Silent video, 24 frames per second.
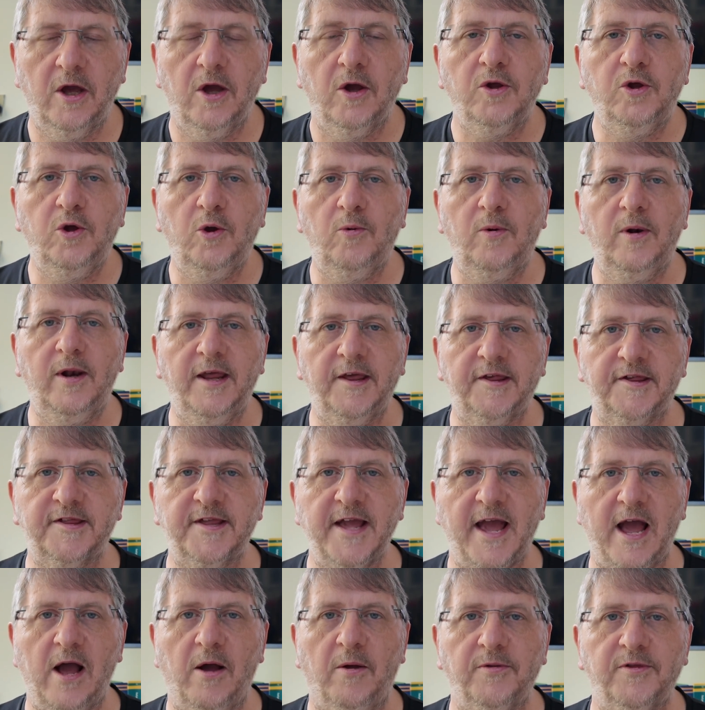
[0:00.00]
you list
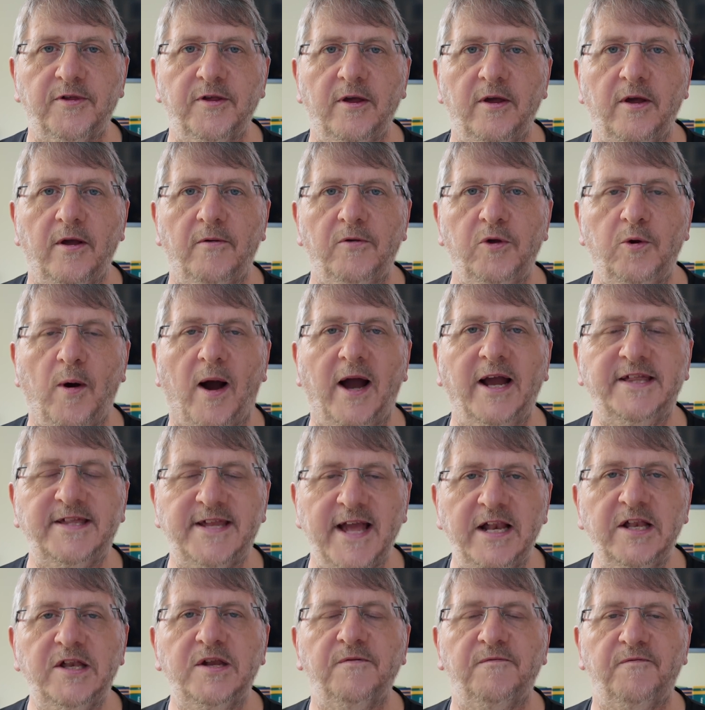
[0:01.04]
out, you
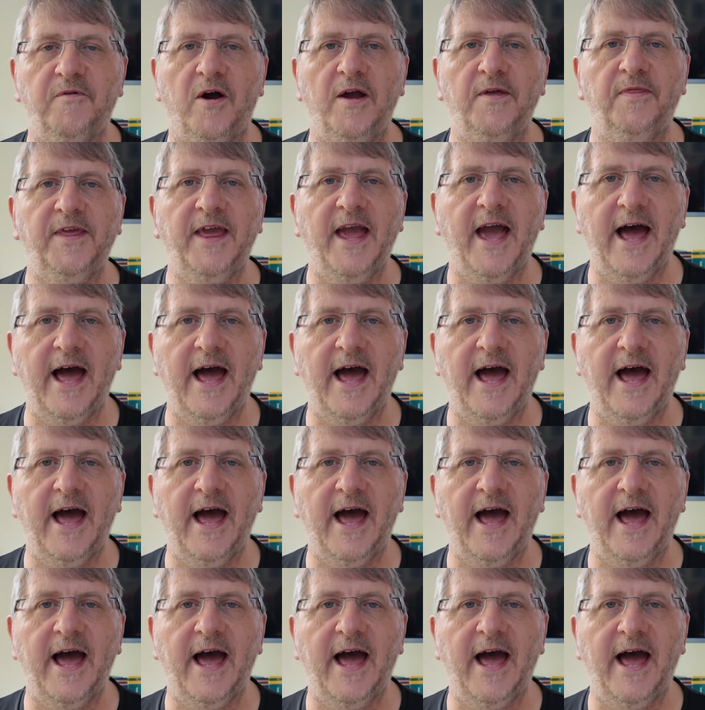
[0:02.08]
identify the